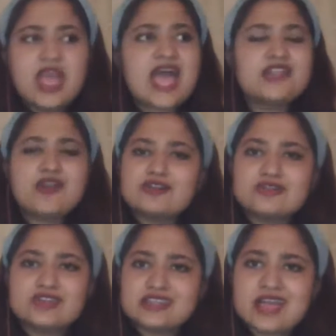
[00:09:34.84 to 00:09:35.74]
And not
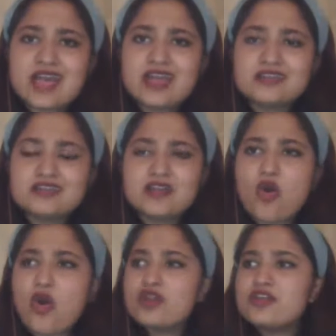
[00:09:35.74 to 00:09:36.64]
only that,
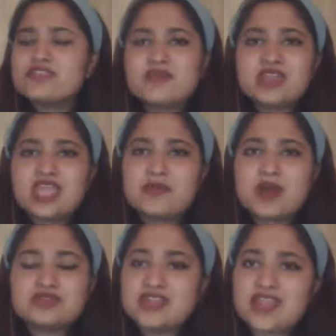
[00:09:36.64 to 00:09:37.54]
all of them came
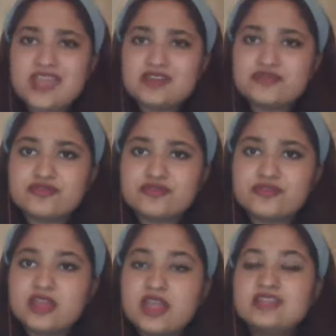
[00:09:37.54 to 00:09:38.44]
out alive.
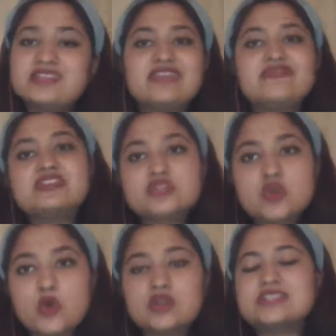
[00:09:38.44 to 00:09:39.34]
They even
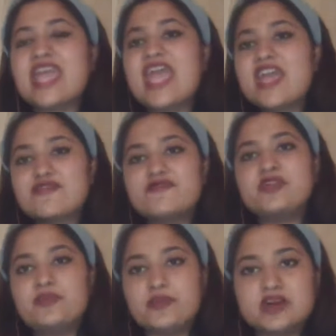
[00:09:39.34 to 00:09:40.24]
told
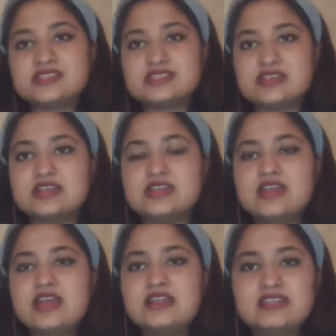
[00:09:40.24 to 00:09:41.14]
every person
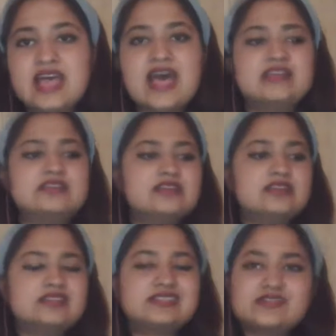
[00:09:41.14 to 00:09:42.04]
that
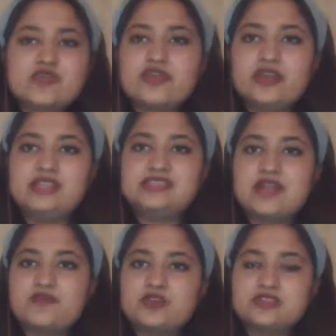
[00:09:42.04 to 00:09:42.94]
the stories
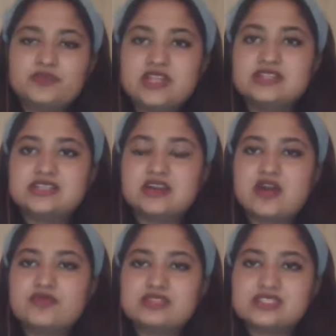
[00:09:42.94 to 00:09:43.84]
that was built
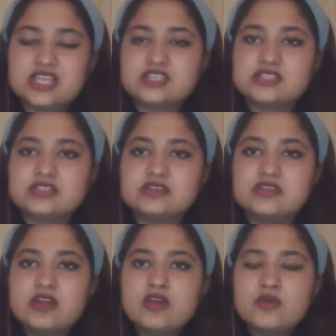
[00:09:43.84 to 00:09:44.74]
around the station
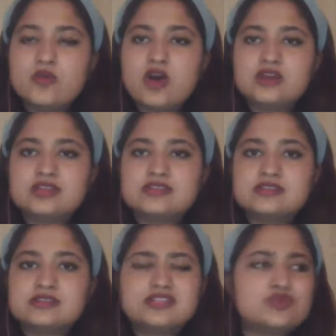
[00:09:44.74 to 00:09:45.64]
was
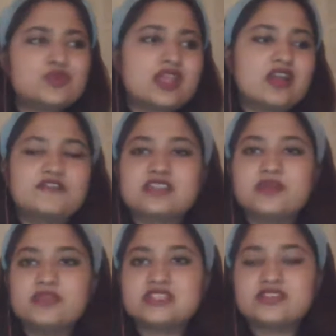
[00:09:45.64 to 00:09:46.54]
the doing of
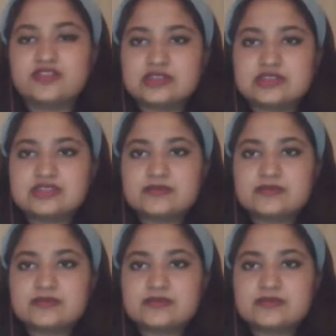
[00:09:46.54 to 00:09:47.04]
some miscreants.